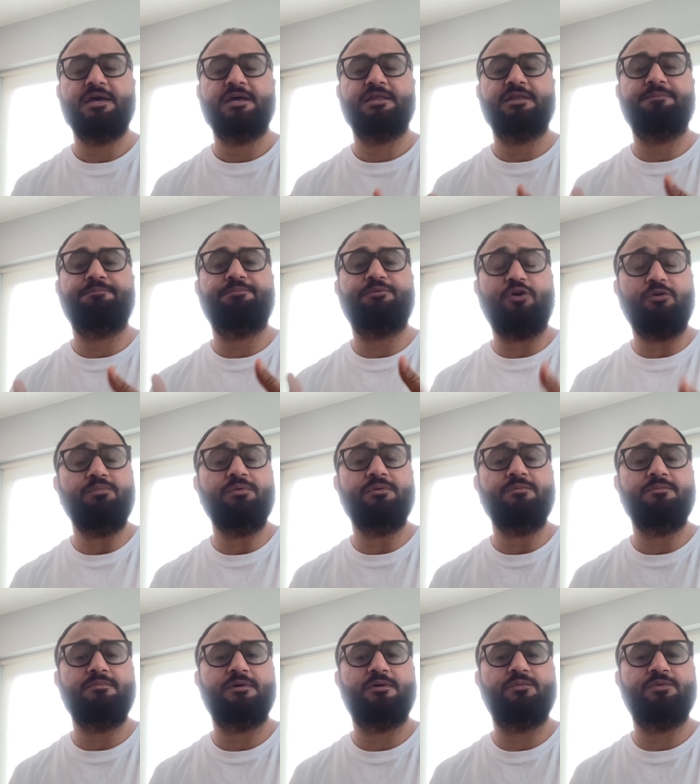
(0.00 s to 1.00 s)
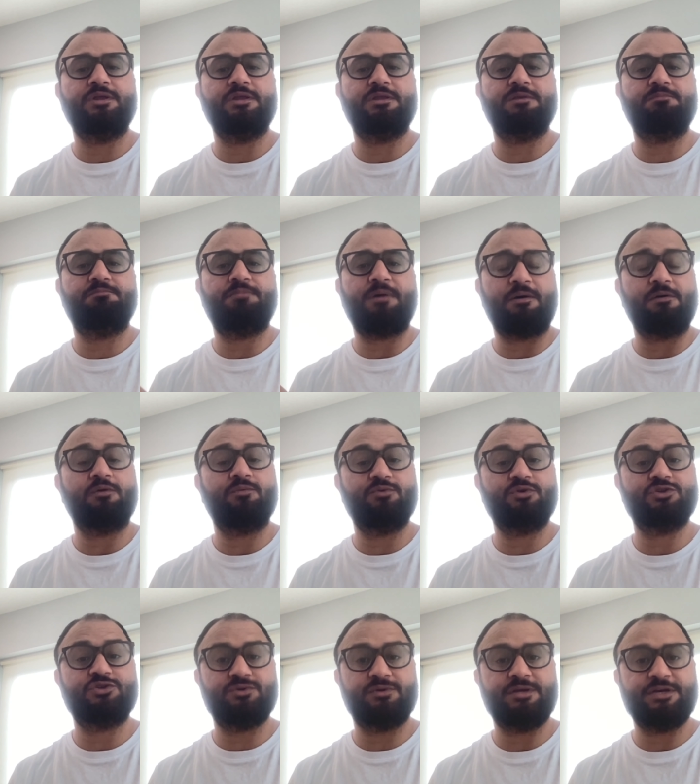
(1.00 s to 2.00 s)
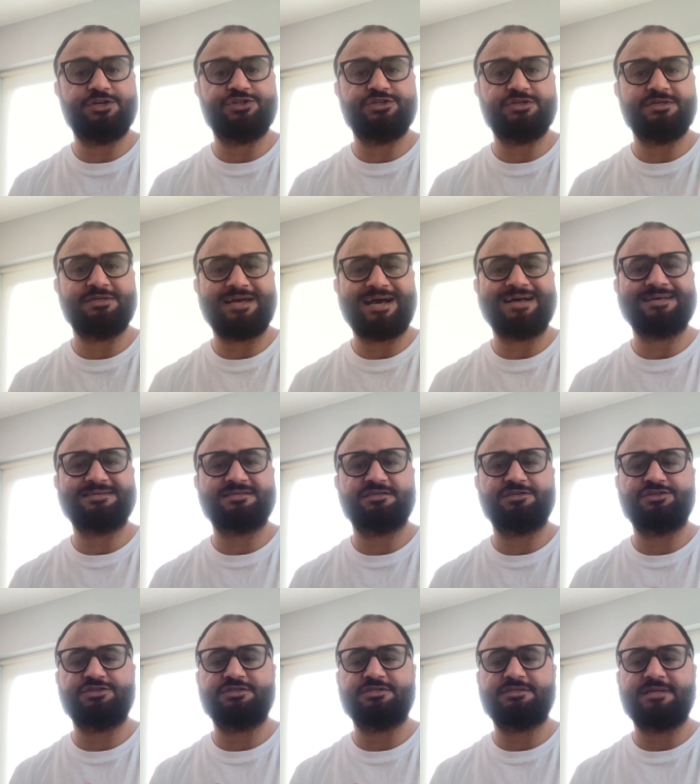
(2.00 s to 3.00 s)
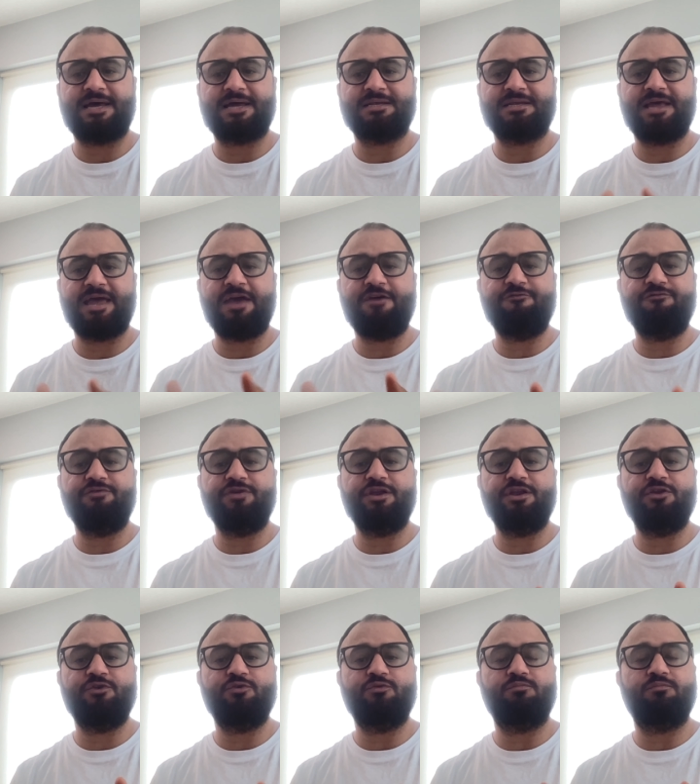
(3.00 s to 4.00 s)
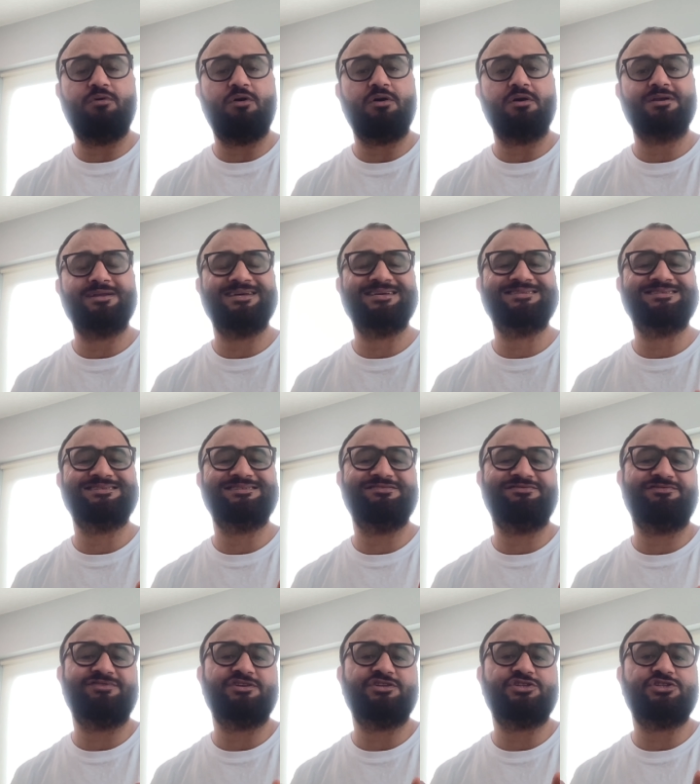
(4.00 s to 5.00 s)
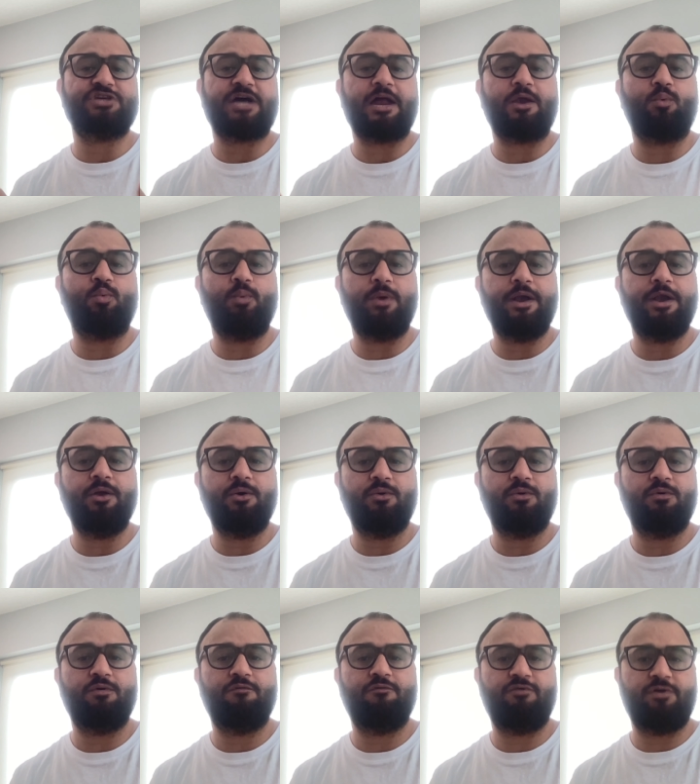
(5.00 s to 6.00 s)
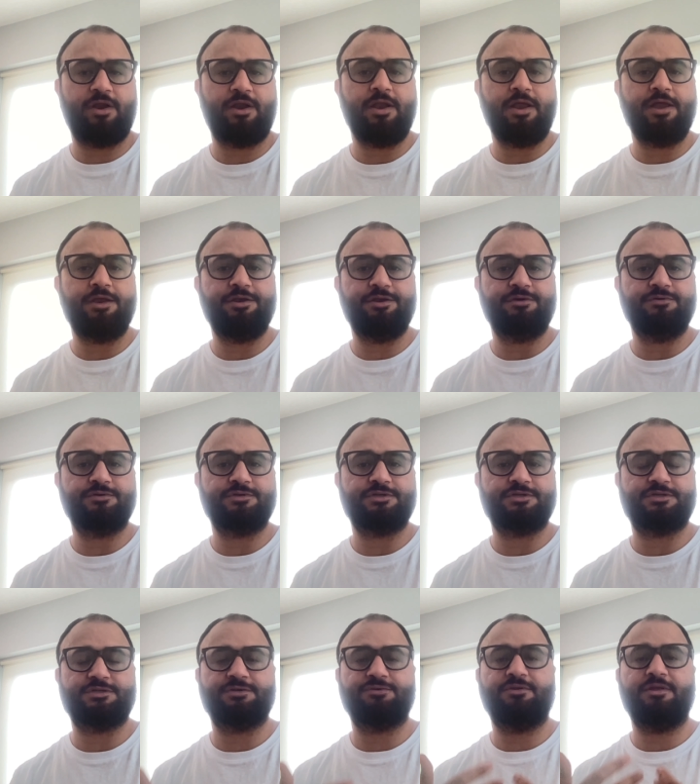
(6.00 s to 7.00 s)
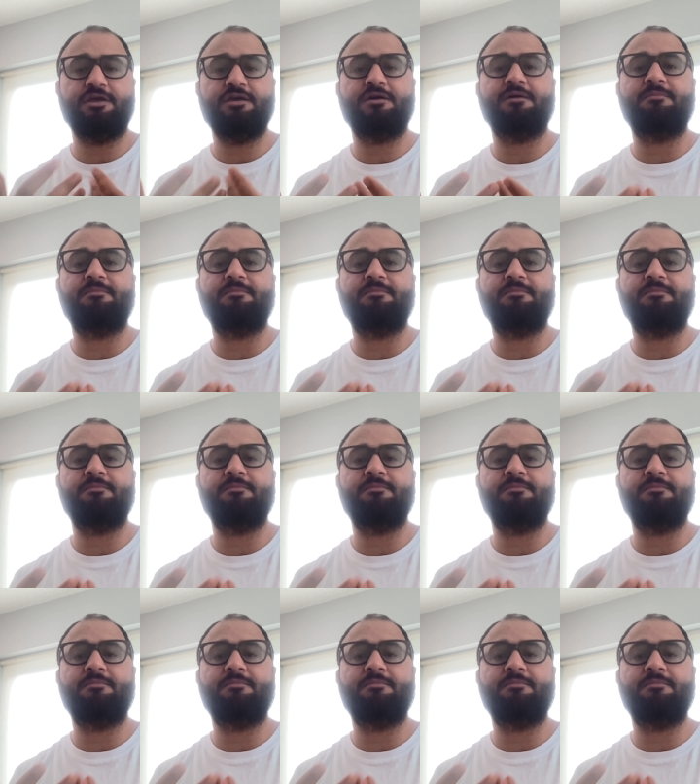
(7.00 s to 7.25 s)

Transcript: The problem with Power Virtual Agent as such is that every new bot is a different chat window for an end user. So think